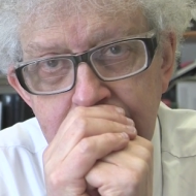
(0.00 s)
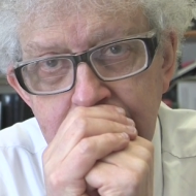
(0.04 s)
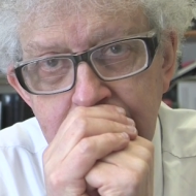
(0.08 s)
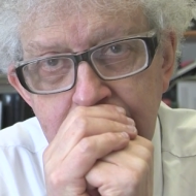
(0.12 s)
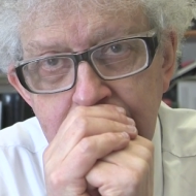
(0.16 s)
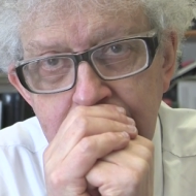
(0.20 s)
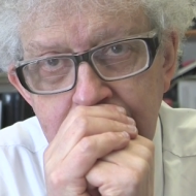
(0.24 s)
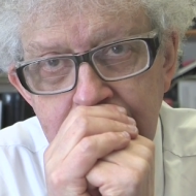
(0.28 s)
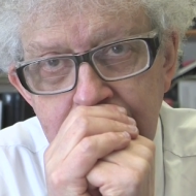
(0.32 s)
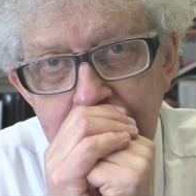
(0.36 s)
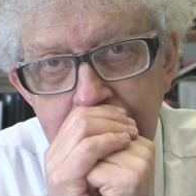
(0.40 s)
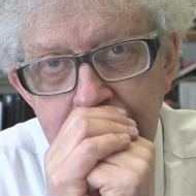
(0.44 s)

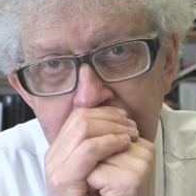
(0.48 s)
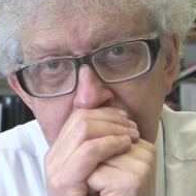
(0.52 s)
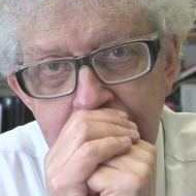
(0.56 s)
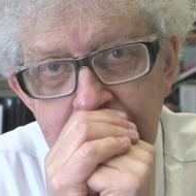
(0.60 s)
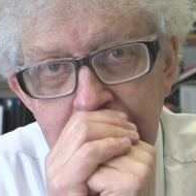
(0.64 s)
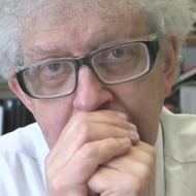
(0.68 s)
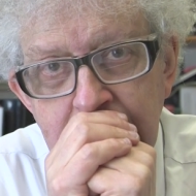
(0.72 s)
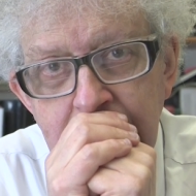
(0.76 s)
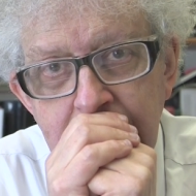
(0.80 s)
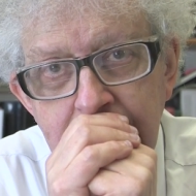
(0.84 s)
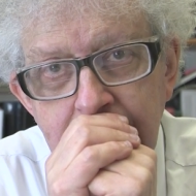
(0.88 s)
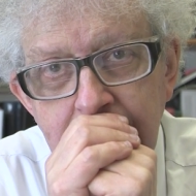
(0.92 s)
uranium
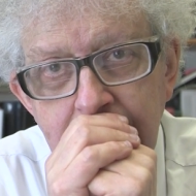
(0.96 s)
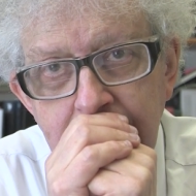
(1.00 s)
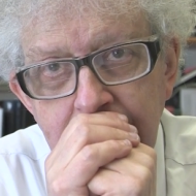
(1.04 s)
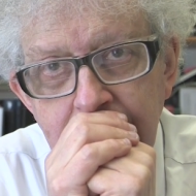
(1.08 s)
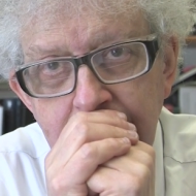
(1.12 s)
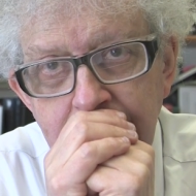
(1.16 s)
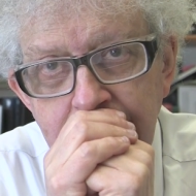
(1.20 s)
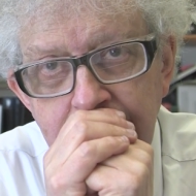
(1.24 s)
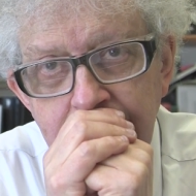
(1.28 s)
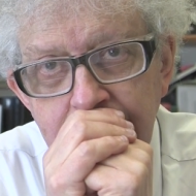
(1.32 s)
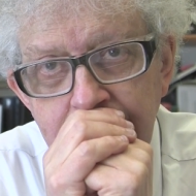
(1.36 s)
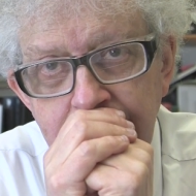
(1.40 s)
plutonium
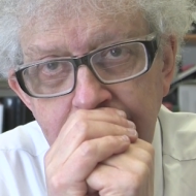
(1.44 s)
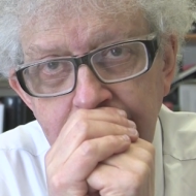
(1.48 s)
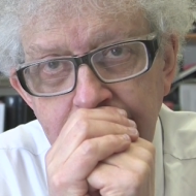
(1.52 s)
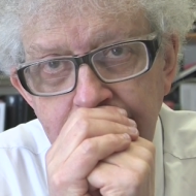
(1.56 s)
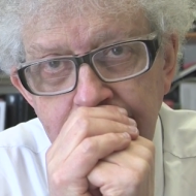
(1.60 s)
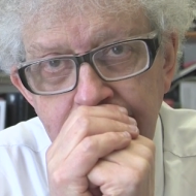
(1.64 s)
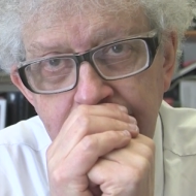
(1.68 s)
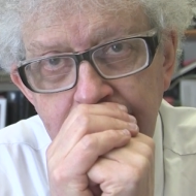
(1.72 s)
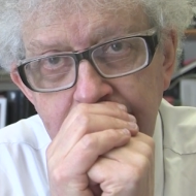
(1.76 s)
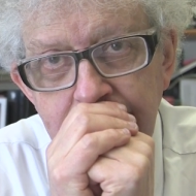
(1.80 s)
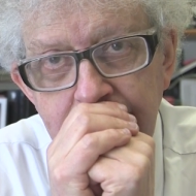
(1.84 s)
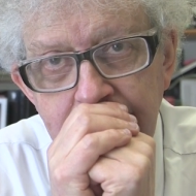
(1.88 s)
route
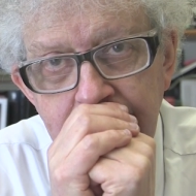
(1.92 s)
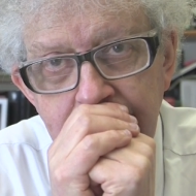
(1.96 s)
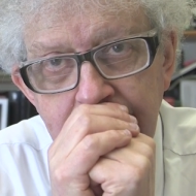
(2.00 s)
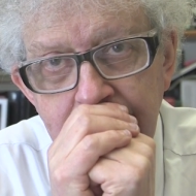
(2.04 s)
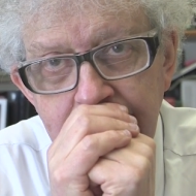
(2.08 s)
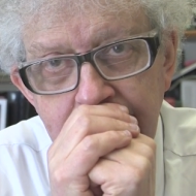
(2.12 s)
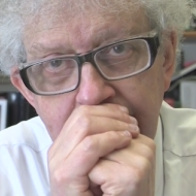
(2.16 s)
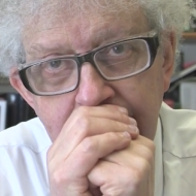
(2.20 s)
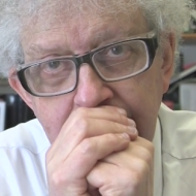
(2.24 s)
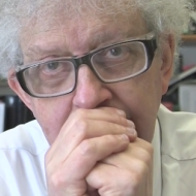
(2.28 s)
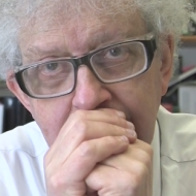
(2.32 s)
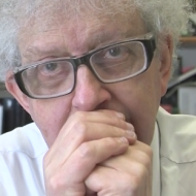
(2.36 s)
because we've been
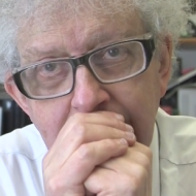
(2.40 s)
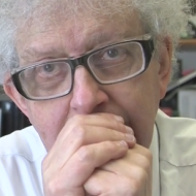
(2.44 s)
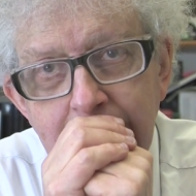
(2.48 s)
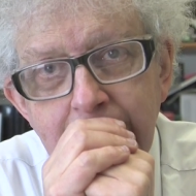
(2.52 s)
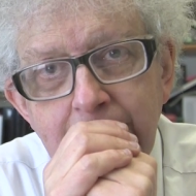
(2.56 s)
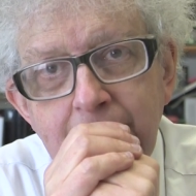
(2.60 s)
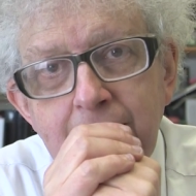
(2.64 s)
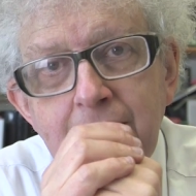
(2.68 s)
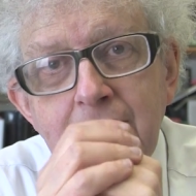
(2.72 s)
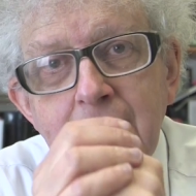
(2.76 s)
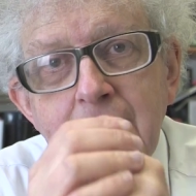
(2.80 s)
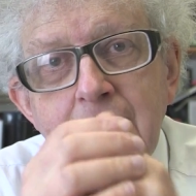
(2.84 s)
doing it for
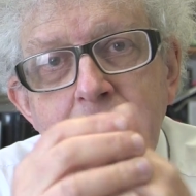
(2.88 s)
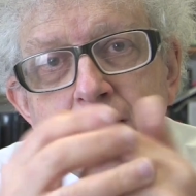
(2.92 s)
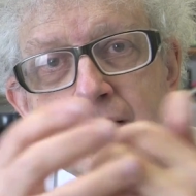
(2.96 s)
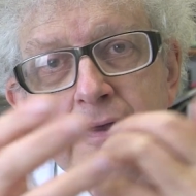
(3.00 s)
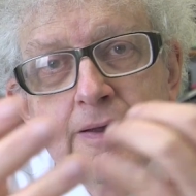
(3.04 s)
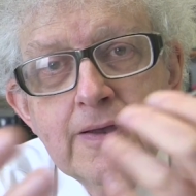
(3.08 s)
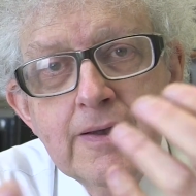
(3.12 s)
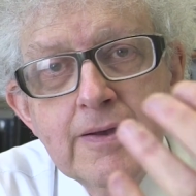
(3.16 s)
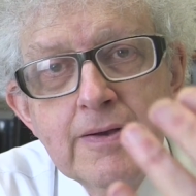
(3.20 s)
so long.